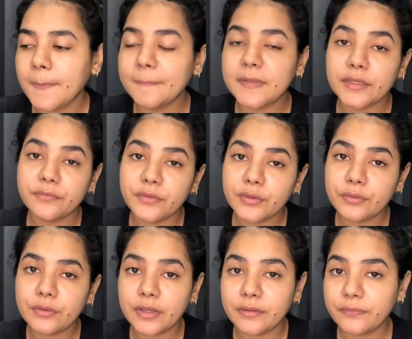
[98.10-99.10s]
But if
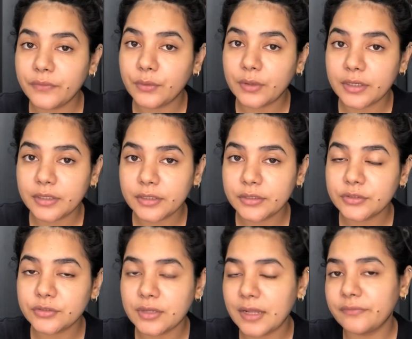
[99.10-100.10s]
you are
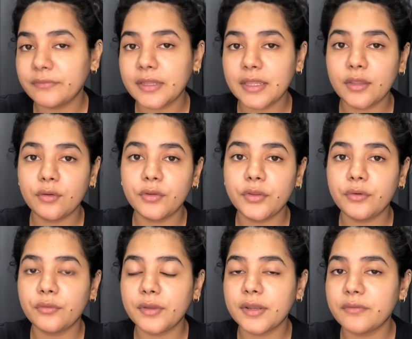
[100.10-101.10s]
traveling or
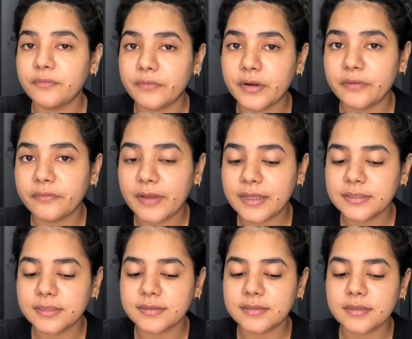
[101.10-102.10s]
you're going a very far
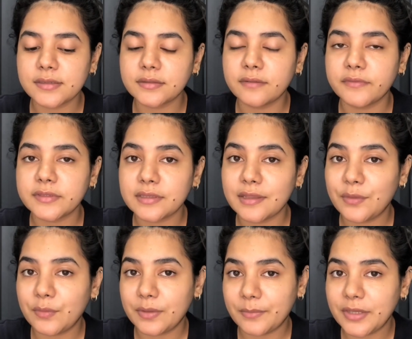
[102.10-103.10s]
distance, obviously you
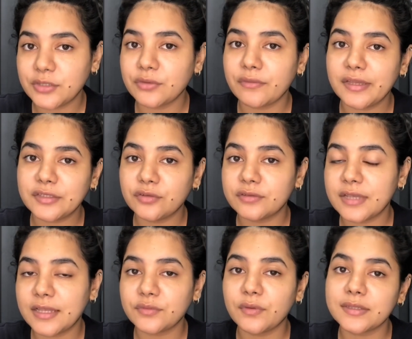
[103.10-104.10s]
want to make sure that your
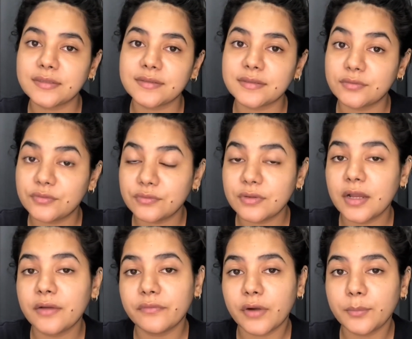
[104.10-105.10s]
tattoo artists do
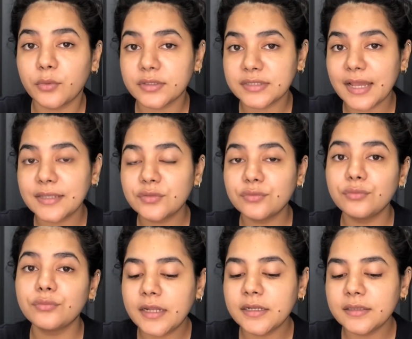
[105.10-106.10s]
cover up your tattoo.
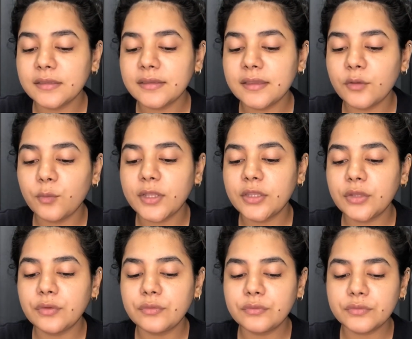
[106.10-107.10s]
Another thing, when
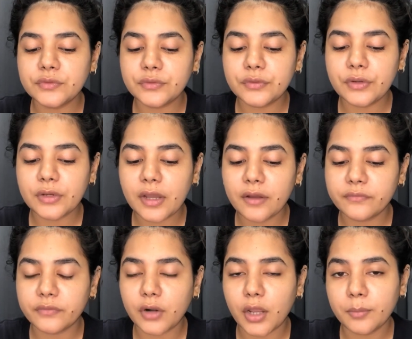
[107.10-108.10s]
you do your
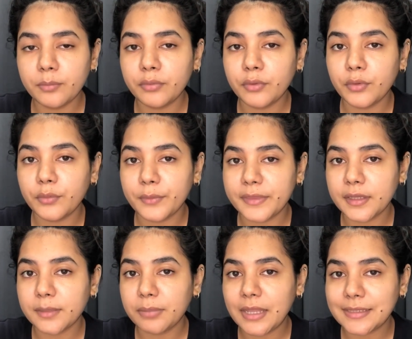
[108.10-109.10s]
cover up with the
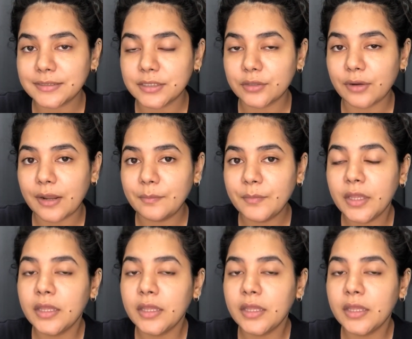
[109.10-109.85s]
plastic wrap